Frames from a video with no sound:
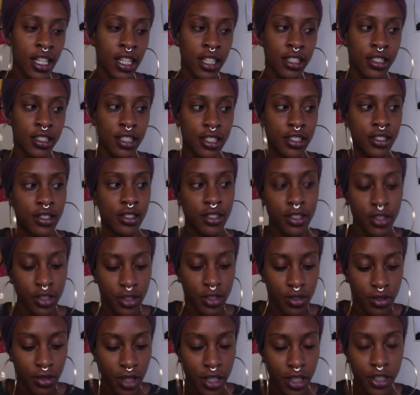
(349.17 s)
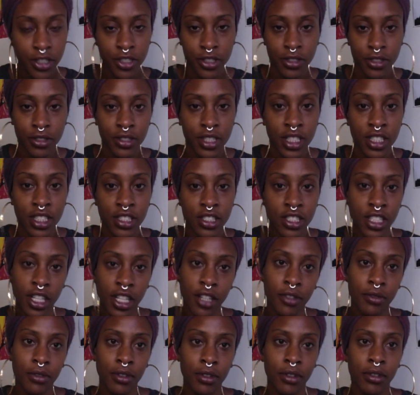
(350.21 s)
just structures in
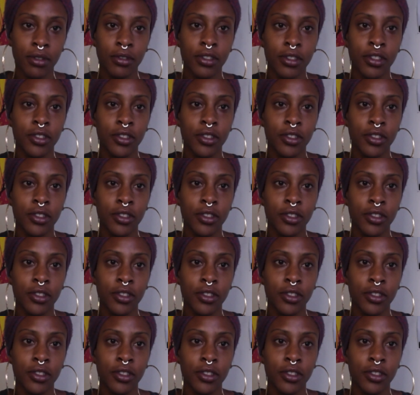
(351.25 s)
general,